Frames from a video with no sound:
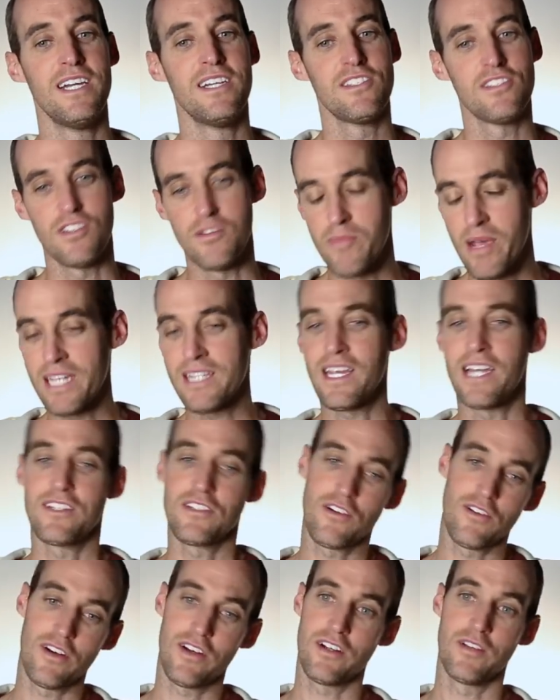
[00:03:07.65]
So you make that
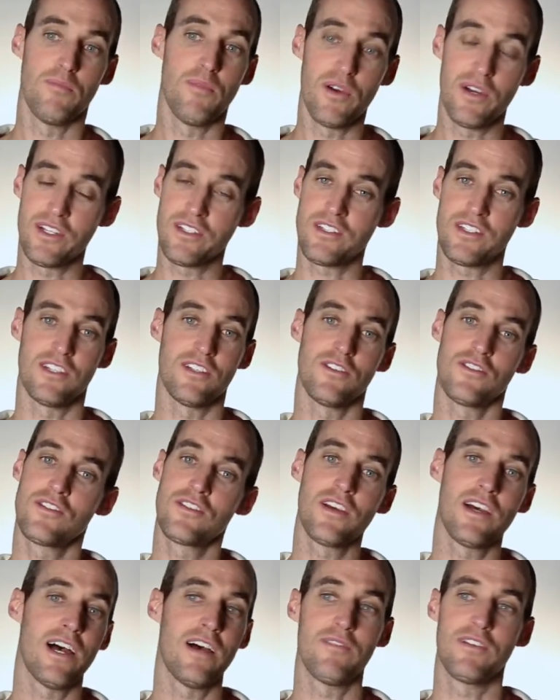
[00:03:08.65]
turn onto Boylston, you
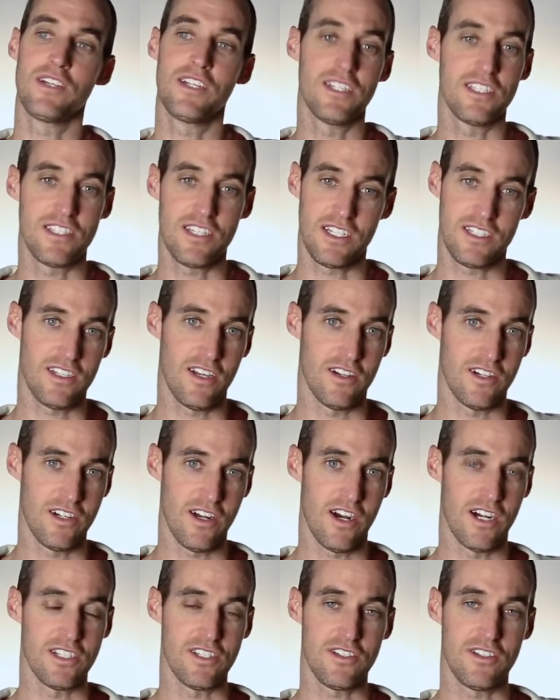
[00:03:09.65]
still have a good 600
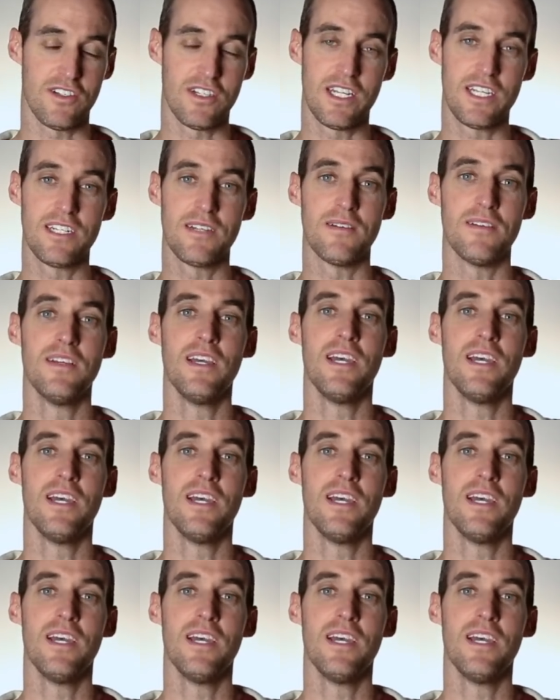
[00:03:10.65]
yards. So you need to